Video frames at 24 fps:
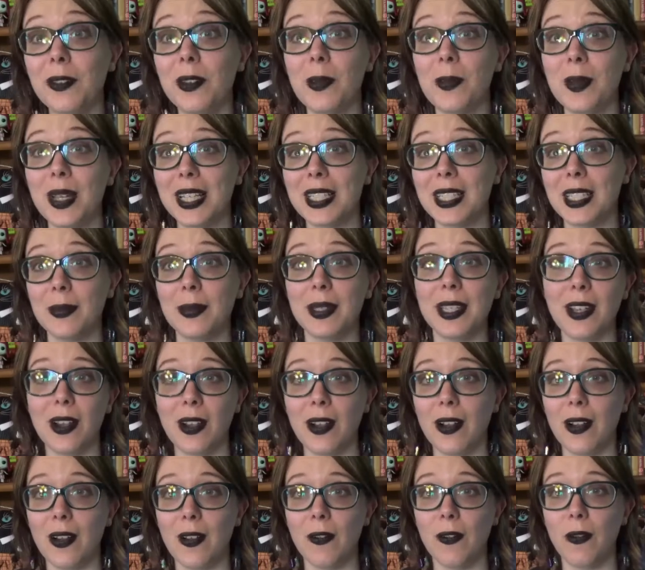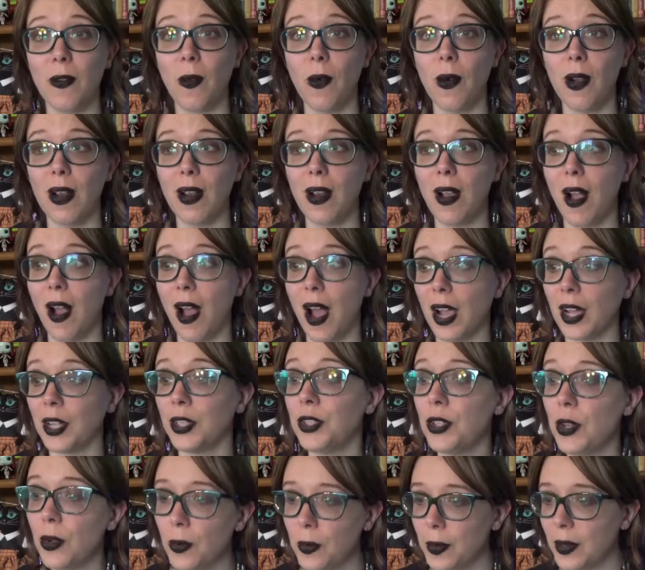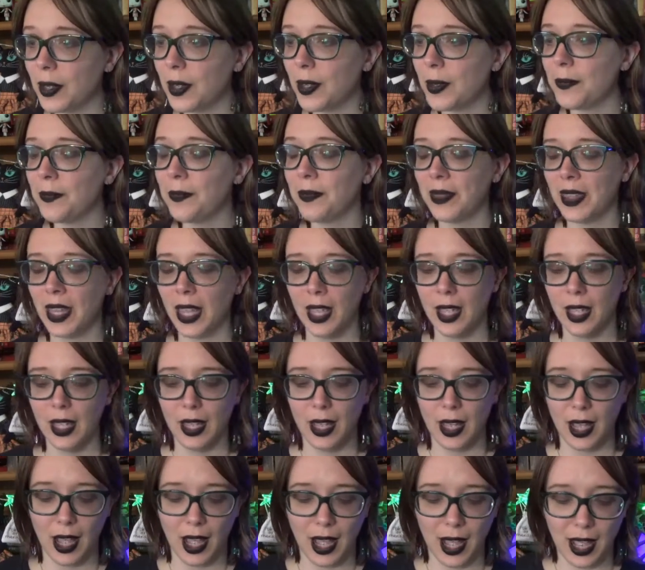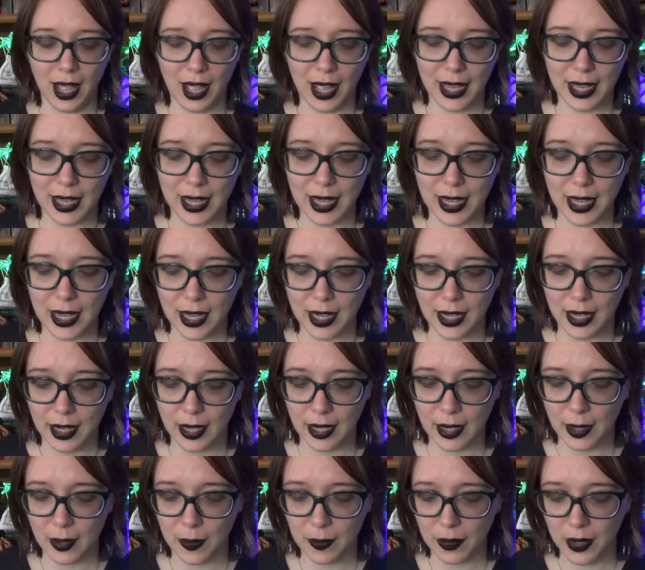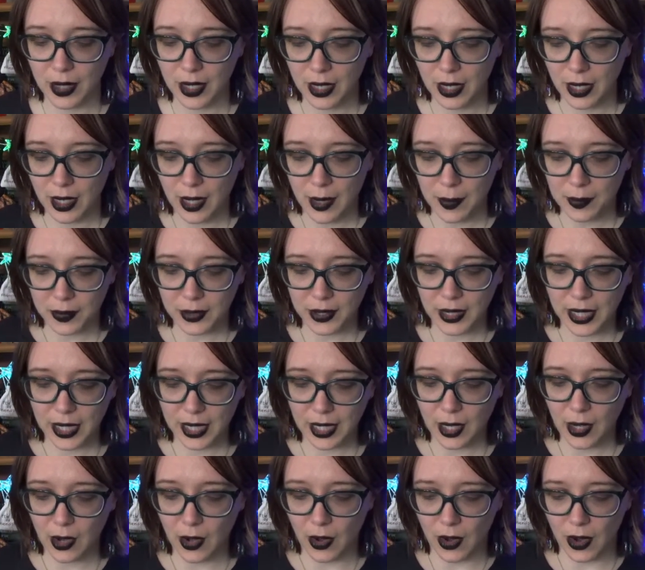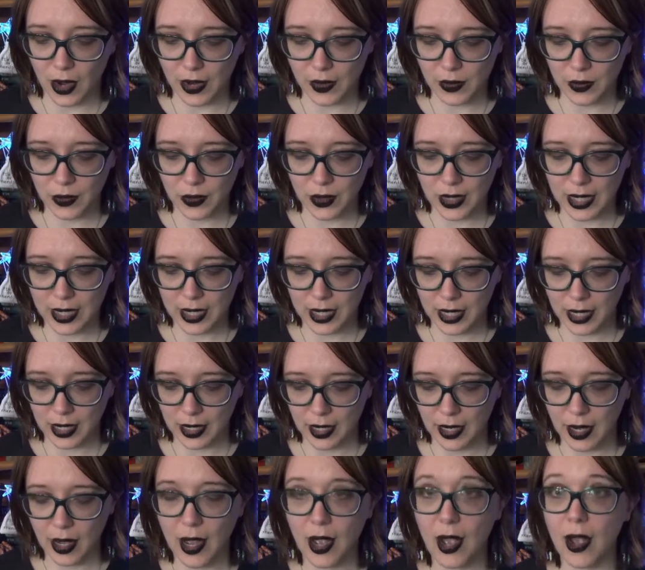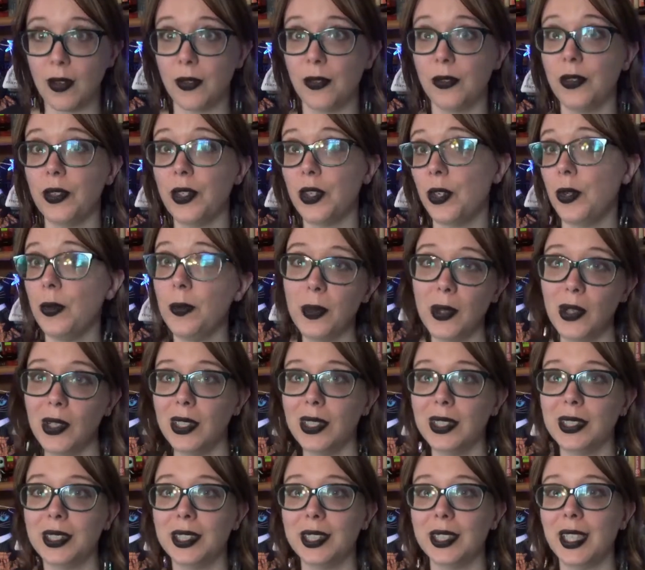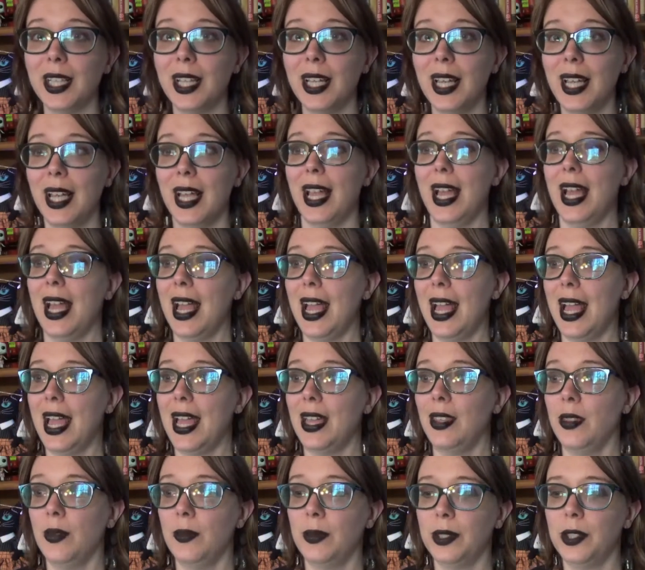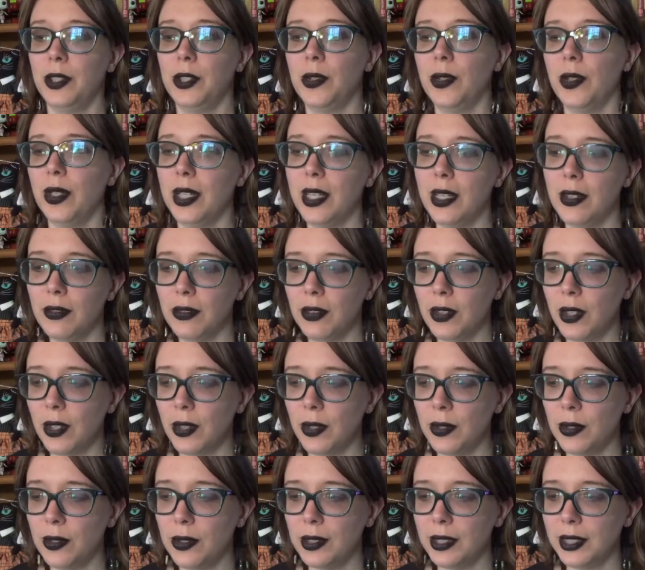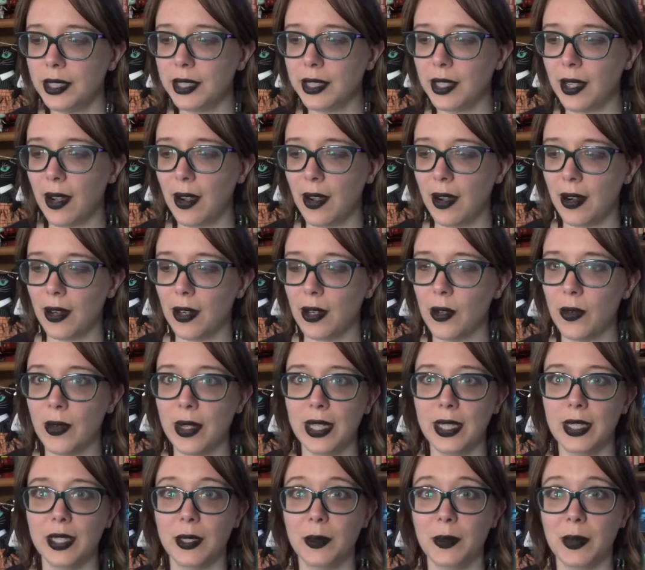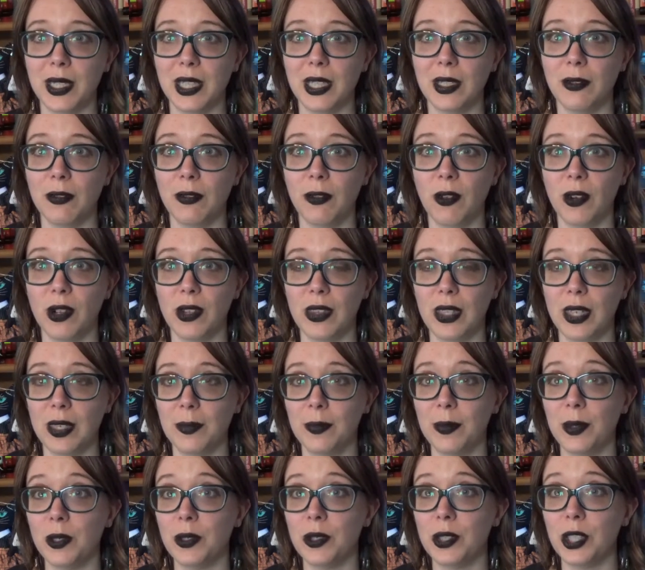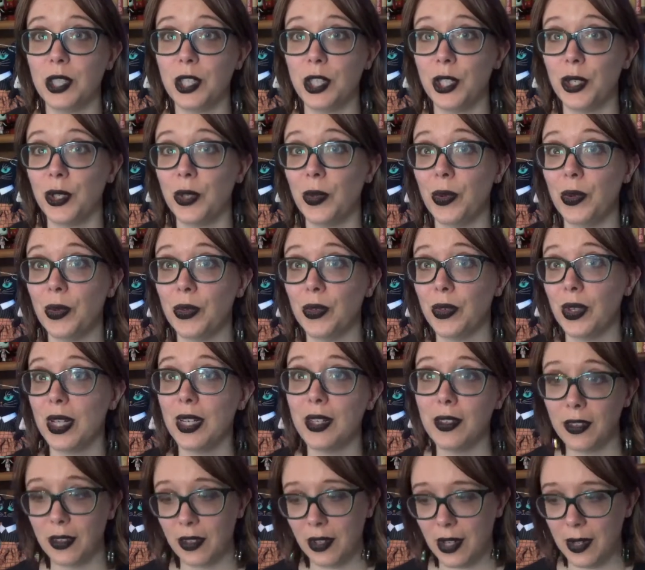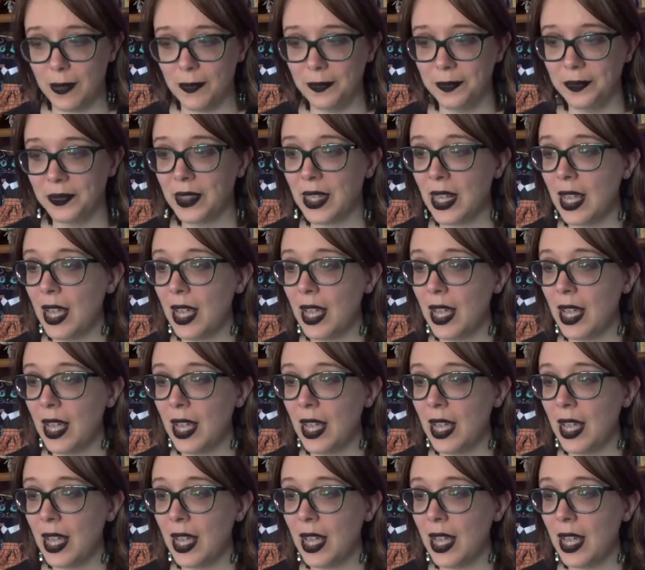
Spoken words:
For my TBR for October, I am planning on reading a few books, and the majority of those are going to be for the bootoyoureadathon.